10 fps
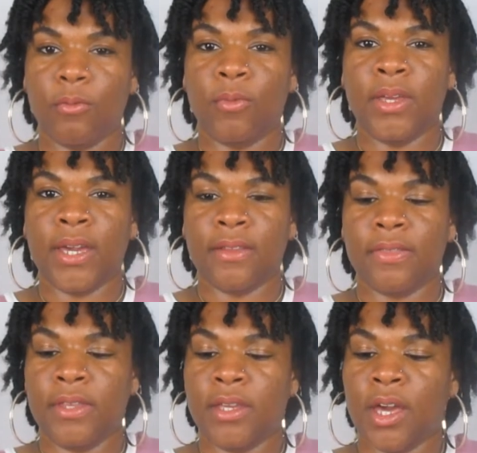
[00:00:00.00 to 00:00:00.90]
We got
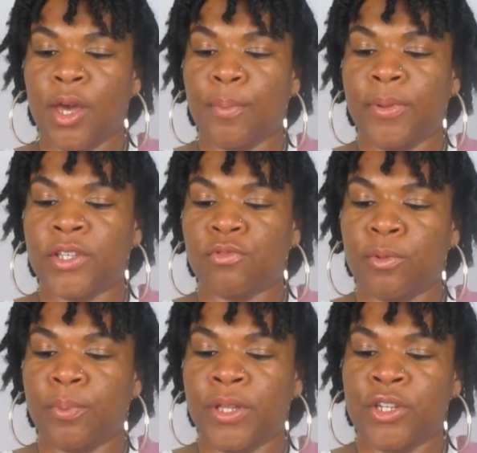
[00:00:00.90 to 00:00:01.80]
the Complex
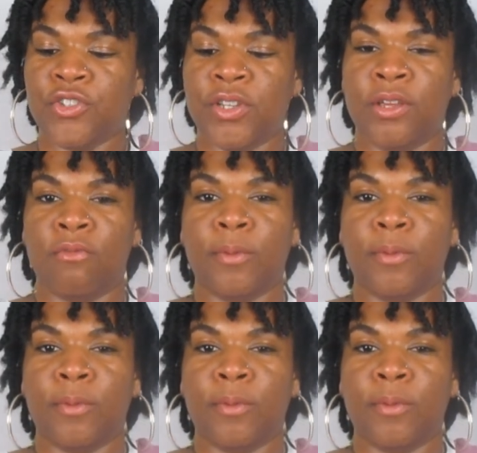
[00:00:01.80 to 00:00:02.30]
Replenish and